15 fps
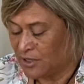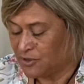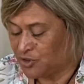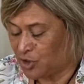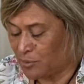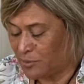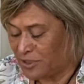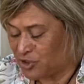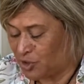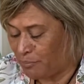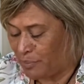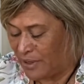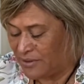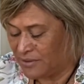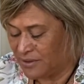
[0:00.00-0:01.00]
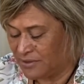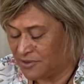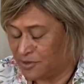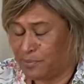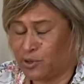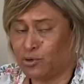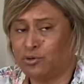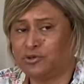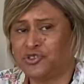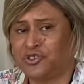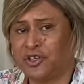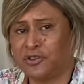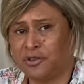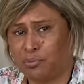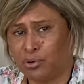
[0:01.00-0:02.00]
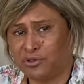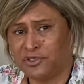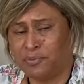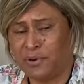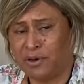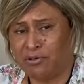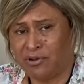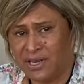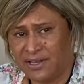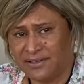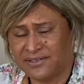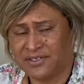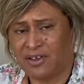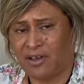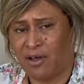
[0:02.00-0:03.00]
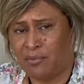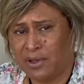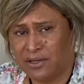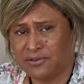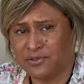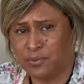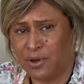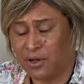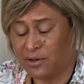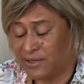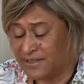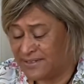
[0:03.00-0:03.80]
so much abundance, but also the prosperity is coming as well, is